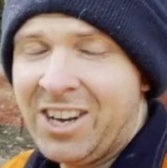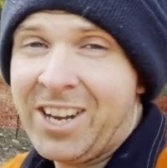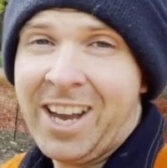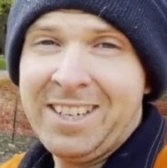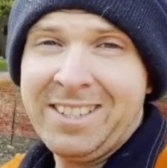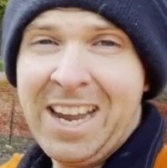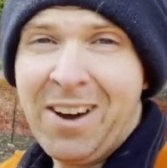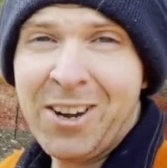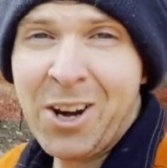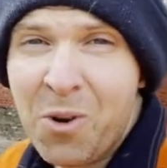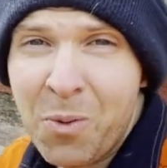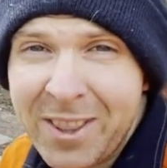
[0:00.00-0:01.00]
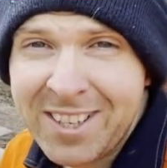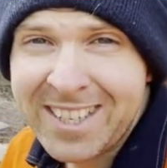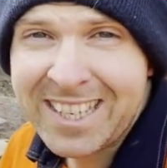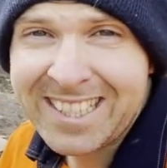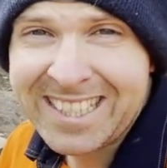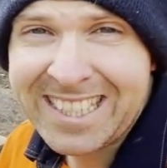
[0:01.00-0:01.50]
Okay, now I know where the
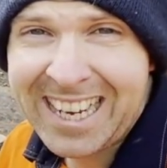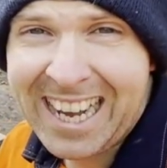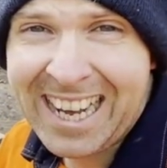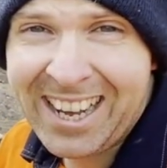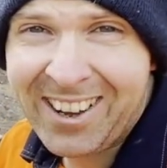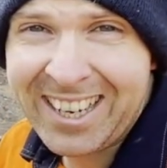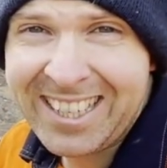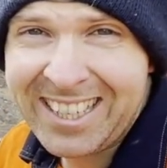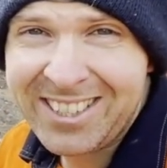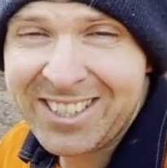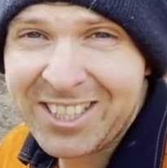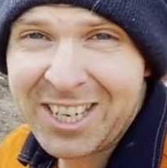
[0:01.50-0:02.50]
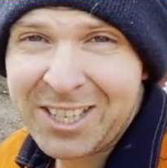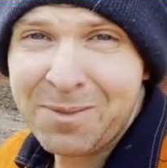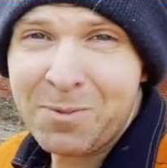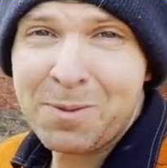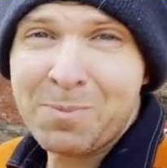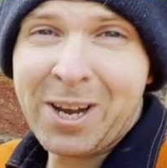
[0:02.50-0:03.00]
sensors are, I need to check
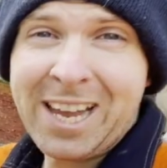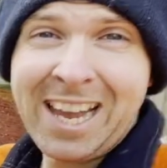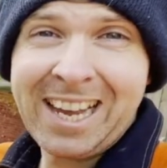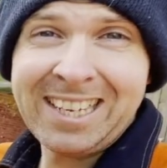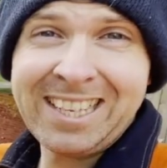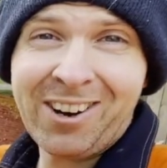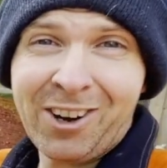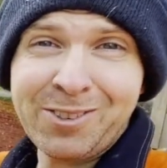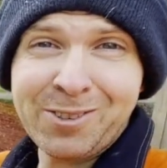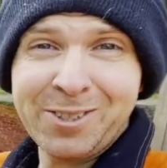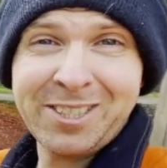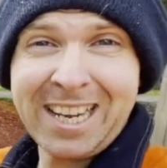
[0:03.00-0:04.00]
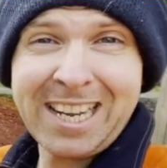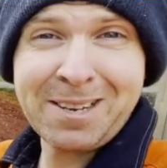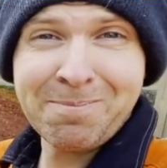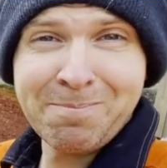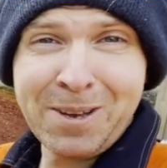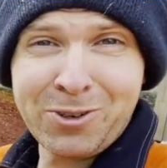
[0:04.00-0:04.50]
them with my handy
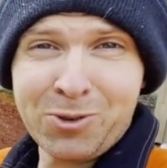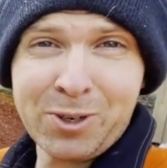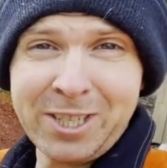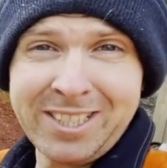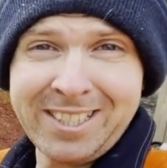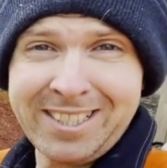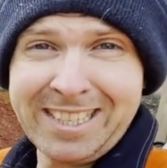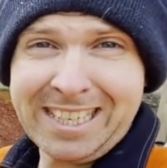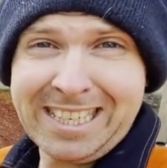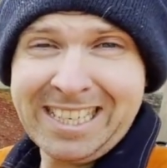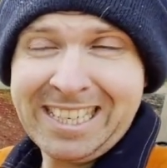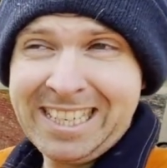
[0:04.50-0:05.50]
hydrostatic measuring stick.